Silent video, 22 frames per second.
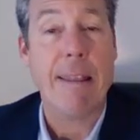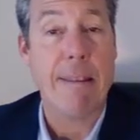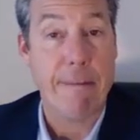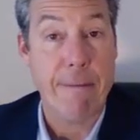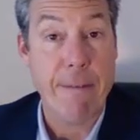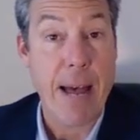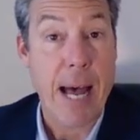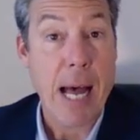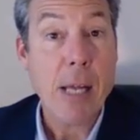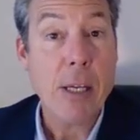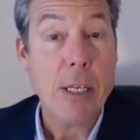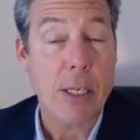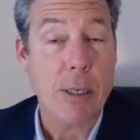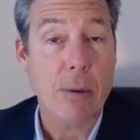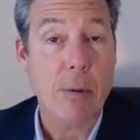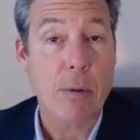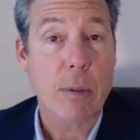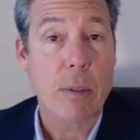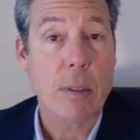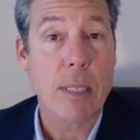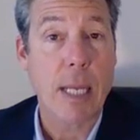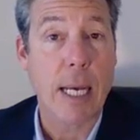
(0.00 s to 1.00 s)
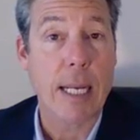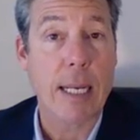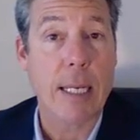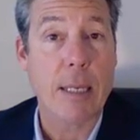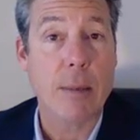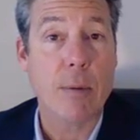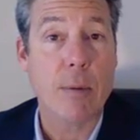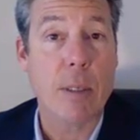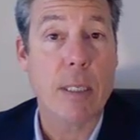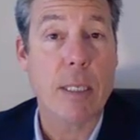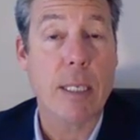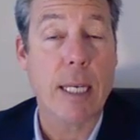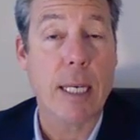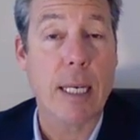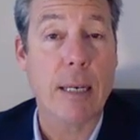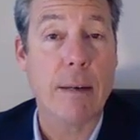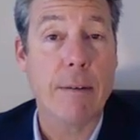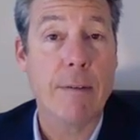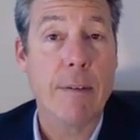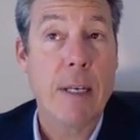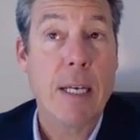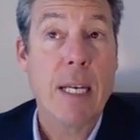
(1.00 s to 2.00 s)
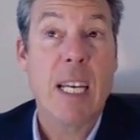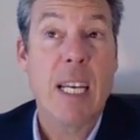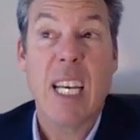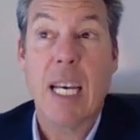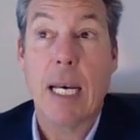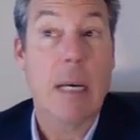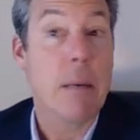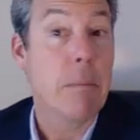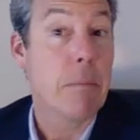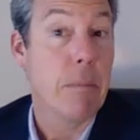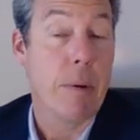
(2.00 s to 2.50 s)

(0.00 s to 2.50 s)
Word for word: and the value that it would give